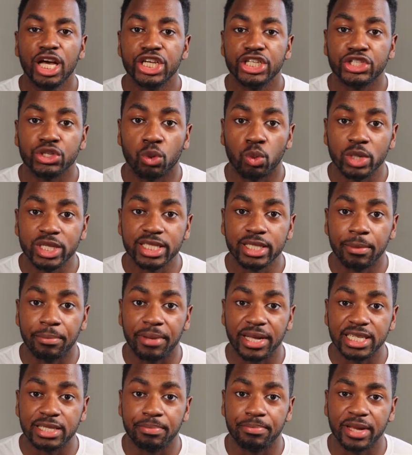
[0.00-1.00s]
So what's the
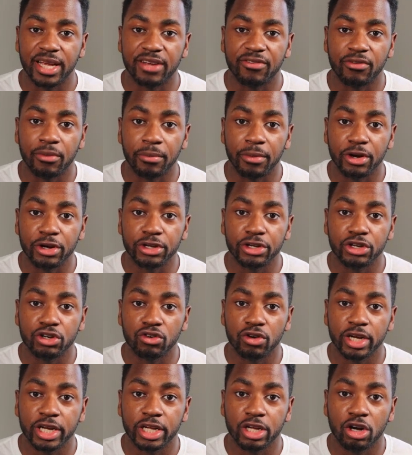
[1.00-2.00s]
best Bank of America
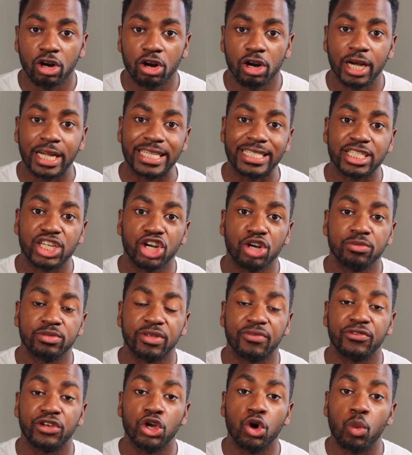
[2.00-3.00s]
credit card in terms
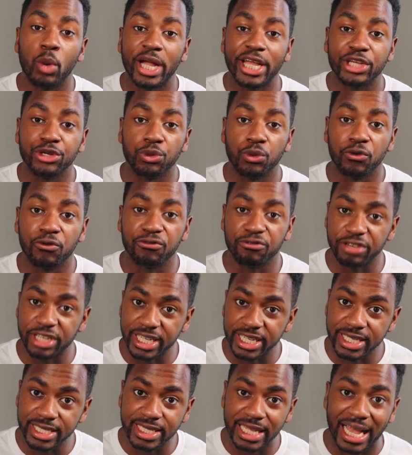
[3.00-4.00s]
of no annual
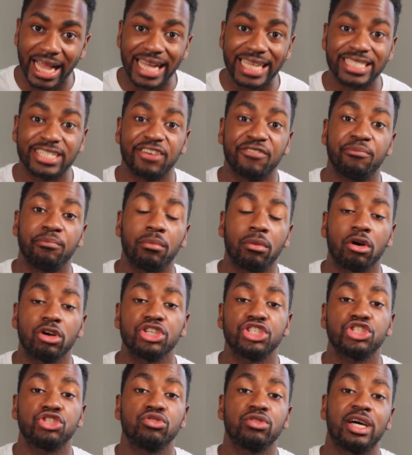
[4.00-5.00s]
fees as of
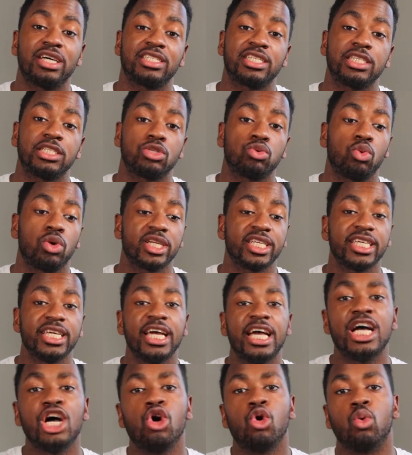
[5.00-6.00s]
March 2020?
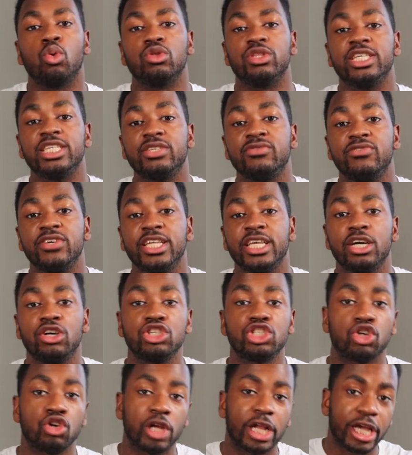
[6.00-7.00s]
Well, this video
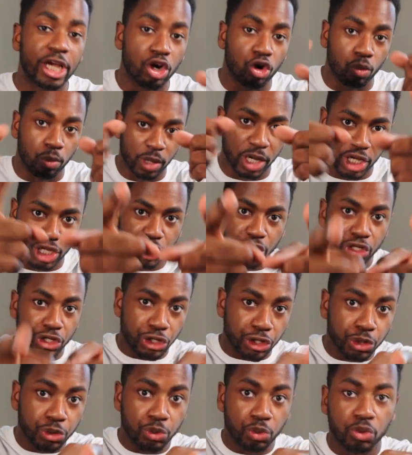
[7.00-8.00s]
is going to help
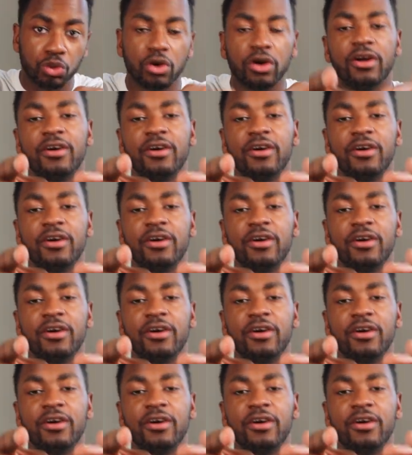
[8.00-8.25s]
you